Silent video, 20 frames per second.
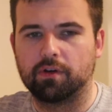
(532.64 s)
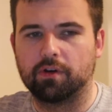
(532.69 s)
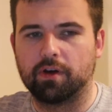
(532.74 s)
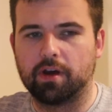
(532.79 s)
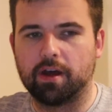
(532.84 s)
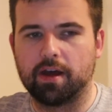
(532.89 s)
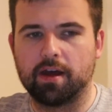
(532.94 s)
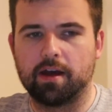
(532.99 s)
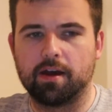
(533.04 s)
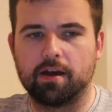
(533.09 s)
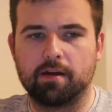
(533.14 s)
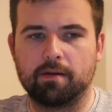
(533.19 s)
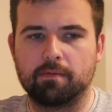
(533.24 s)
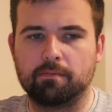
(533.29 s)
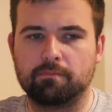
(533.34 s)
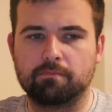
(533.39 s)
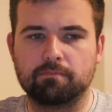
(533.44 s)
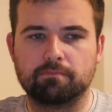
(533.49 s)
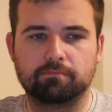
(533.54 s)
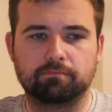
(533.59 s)

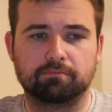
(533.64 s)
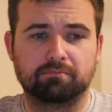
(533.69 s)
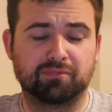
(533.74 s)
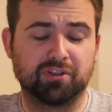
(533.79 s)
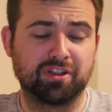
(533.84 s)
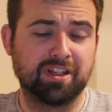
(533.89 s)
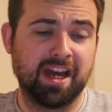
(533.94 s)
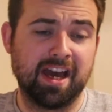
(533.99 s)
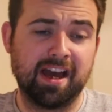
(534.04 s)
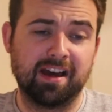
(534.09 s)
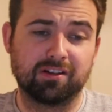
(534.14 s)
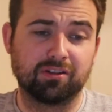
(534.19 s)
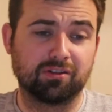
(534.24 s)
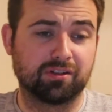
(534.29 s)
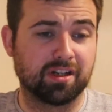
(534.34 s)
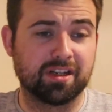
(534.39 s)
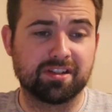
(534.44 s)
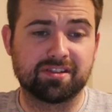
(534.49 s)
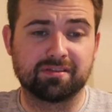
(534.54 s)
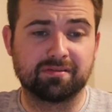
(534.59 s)
But yeah,
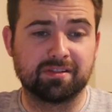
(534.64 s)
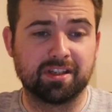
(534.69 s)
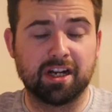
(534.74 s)
look, listen,